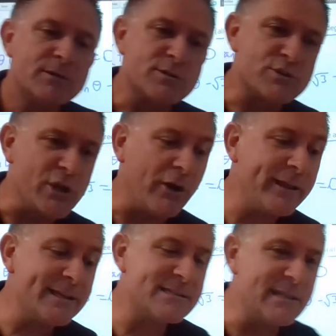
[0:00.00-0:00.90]
So
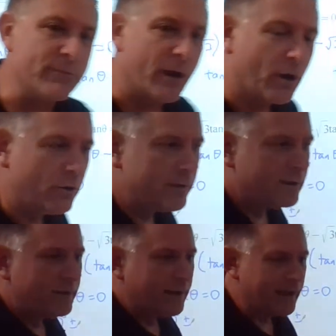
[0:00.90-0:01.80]
starting at zero
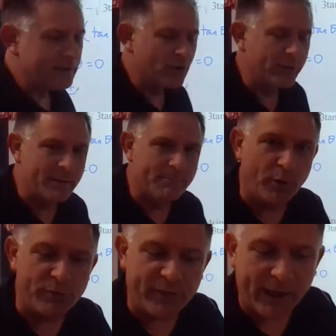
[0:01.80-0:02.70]
and going
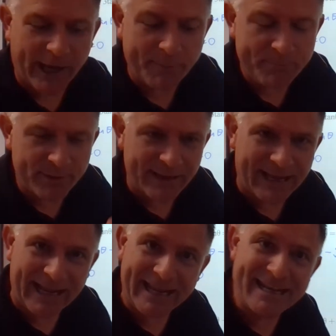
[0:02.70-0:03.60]
both up
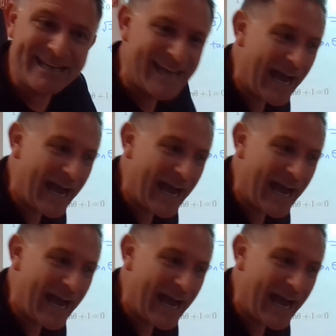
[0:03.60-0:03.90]
and